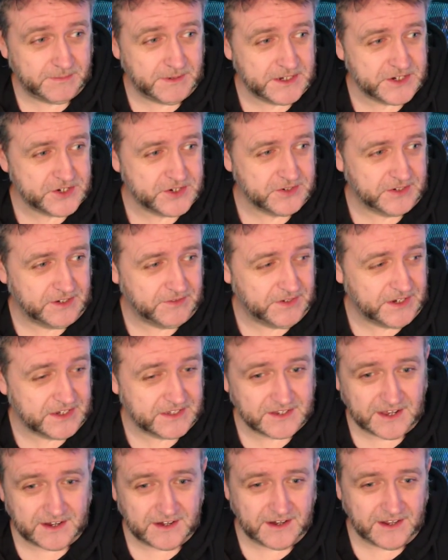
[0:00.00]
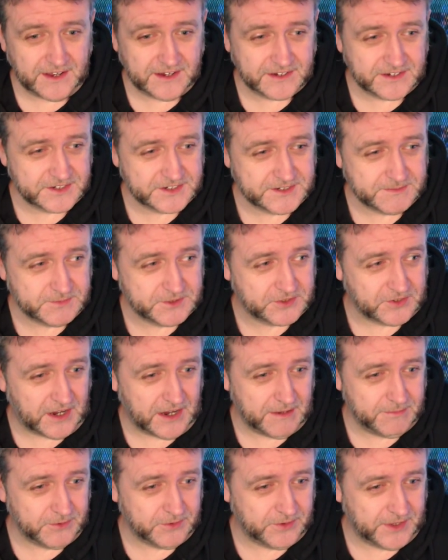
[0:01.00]
make sure you hit that like and
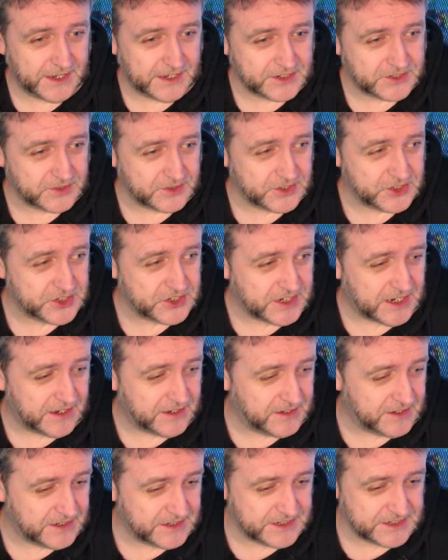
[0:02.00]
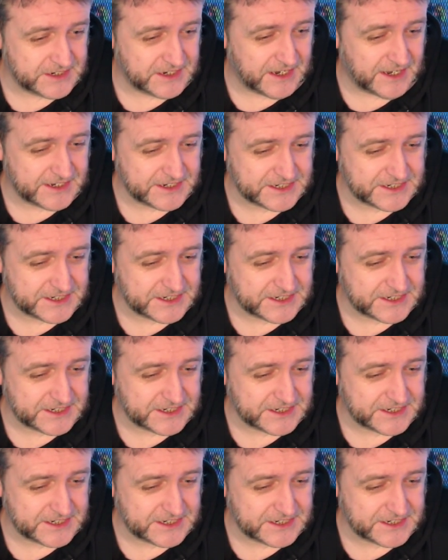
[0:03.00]
subscribe and all that sort of shenanigans, and I'll